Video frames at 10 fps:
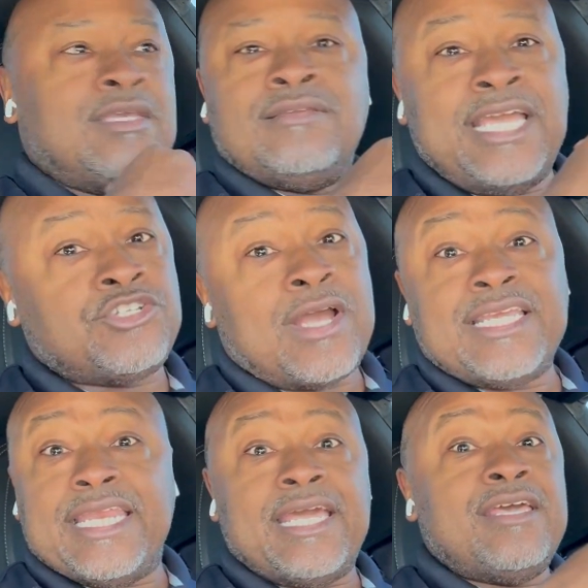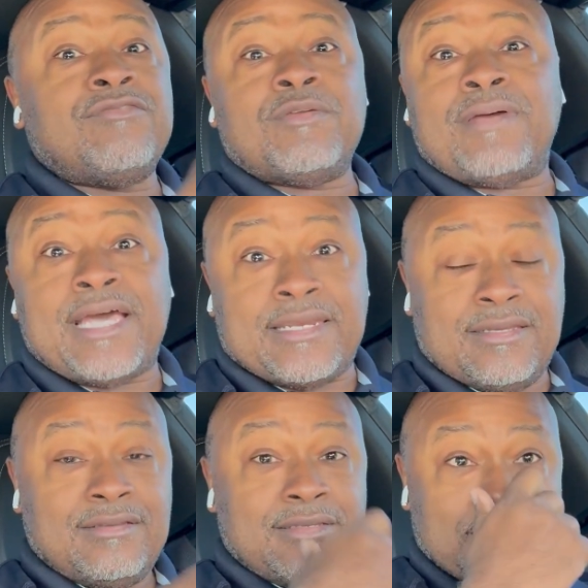They trying to get everybody
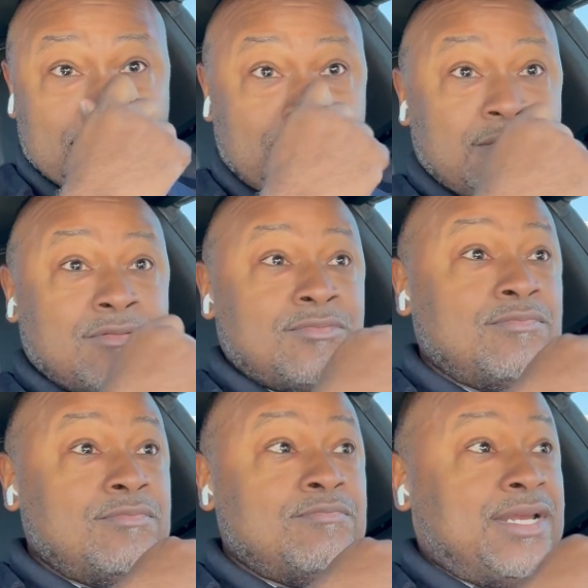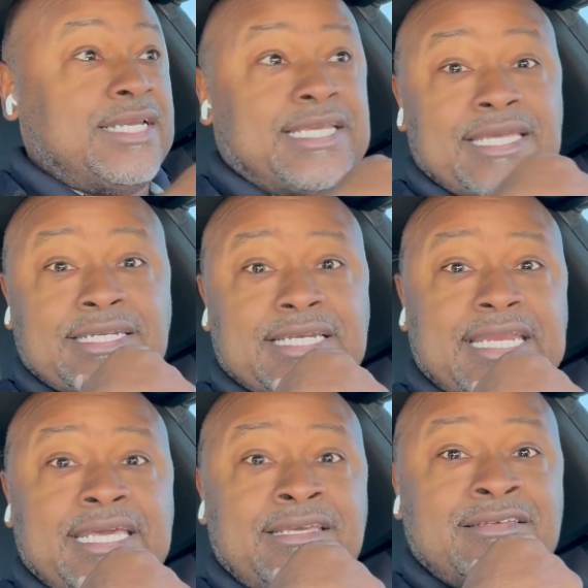but at the end of the
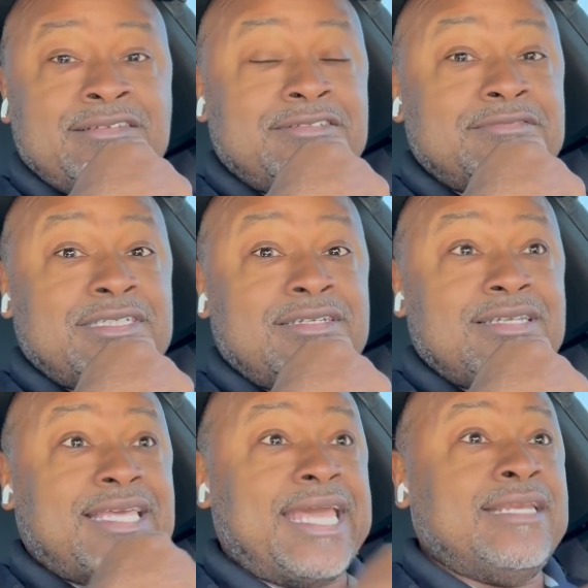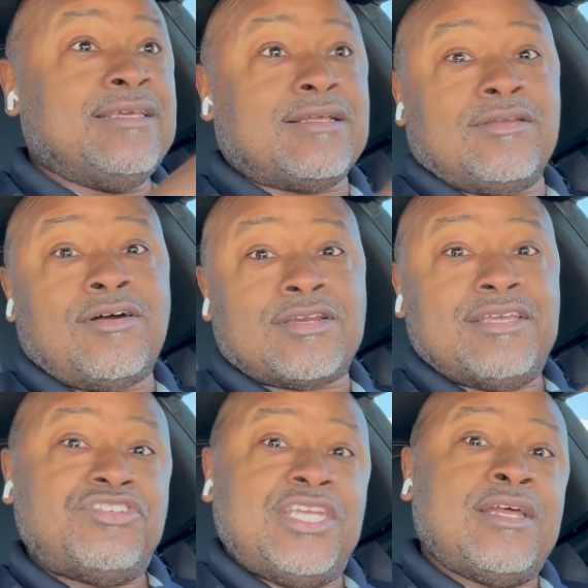day, Caitlin Clark,
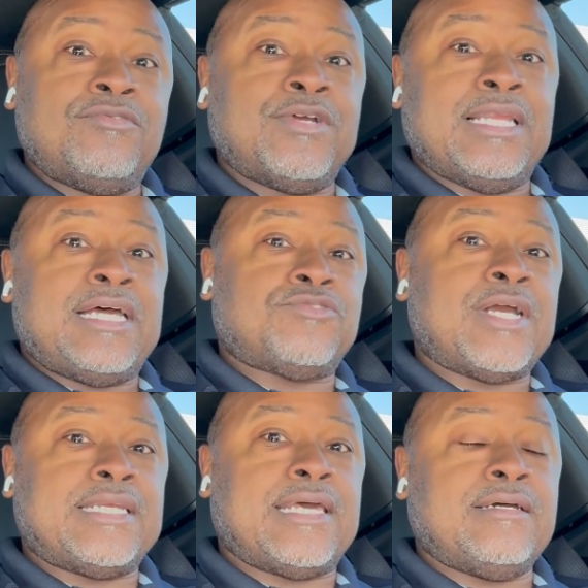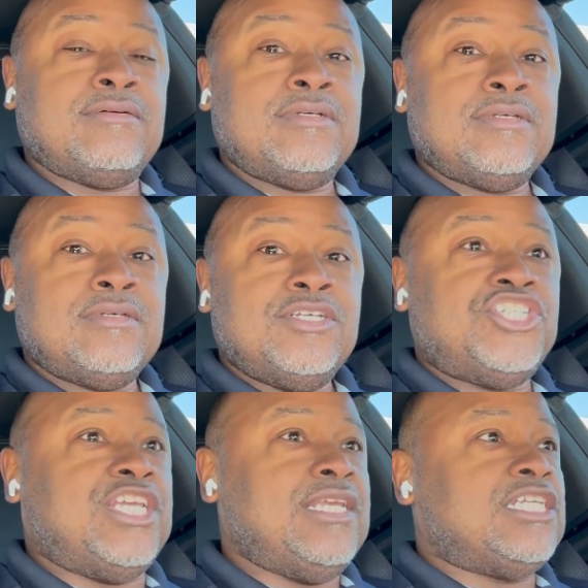if she doesn't realize right now,
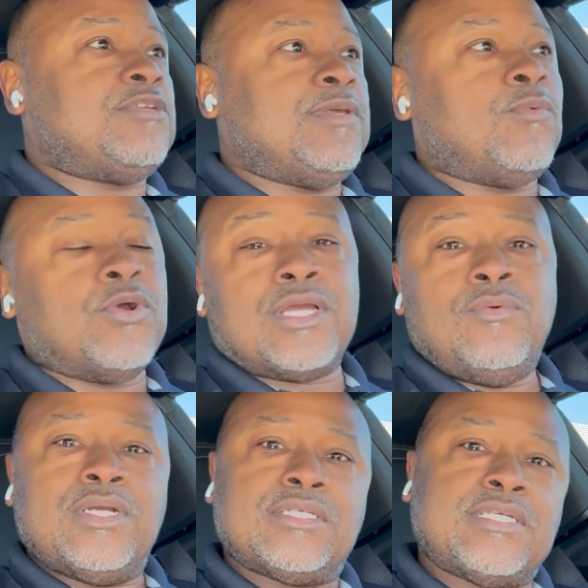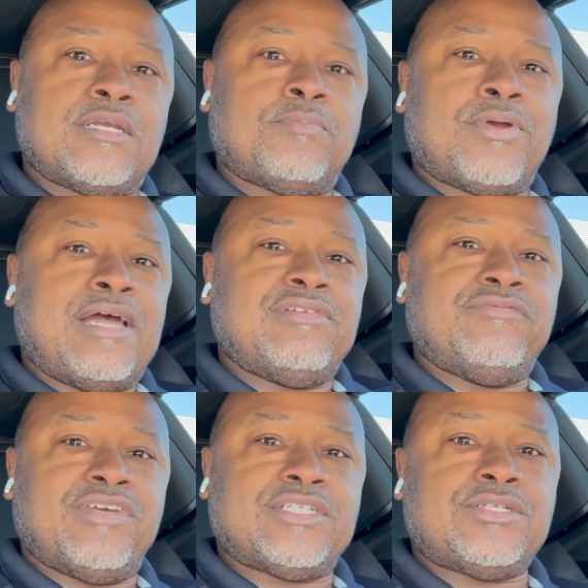she needs to be working with a set of private
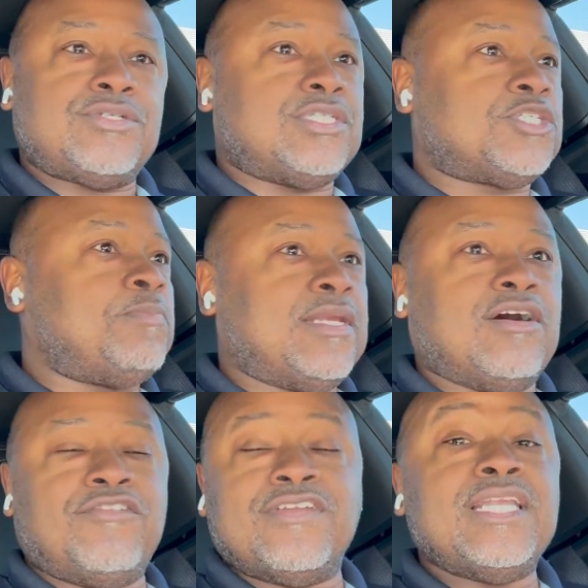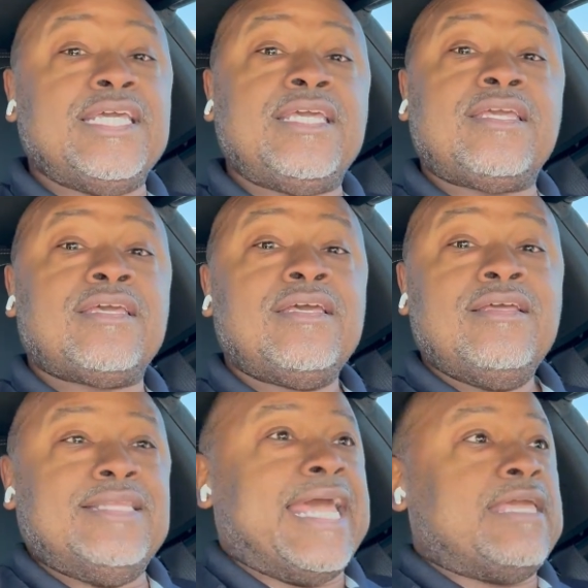investors to spin off a league
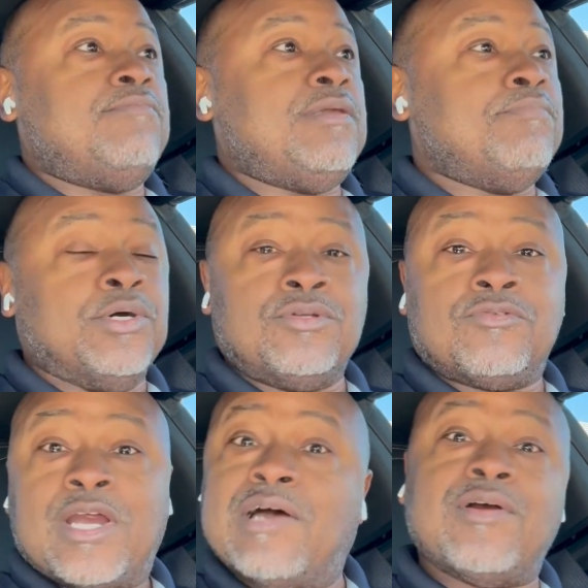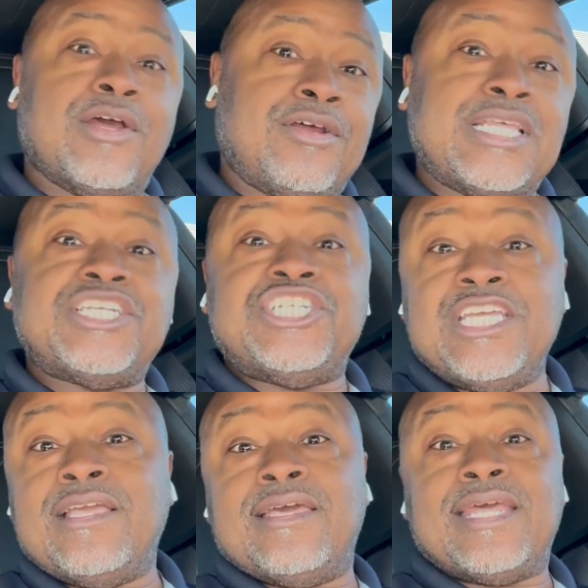that can be built around her that she
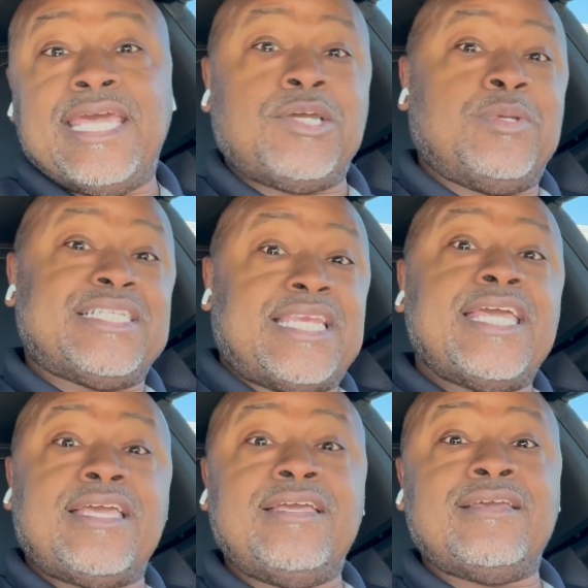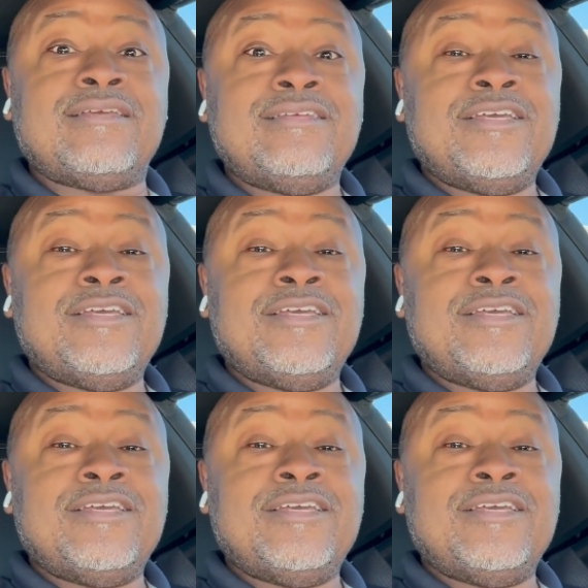can get an equity stake in.